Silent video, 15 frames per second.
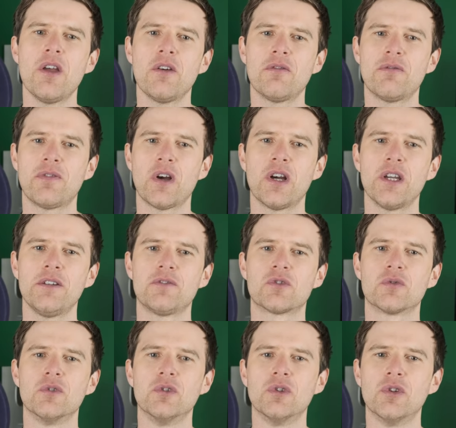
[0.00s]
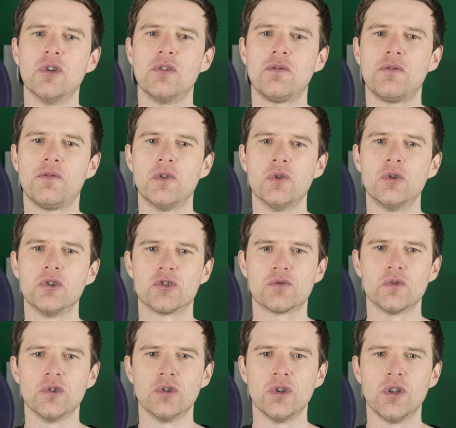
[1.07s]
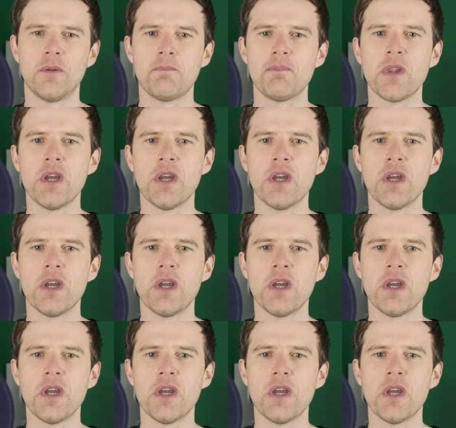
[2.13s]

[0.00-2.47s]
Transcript: five draw, four draw,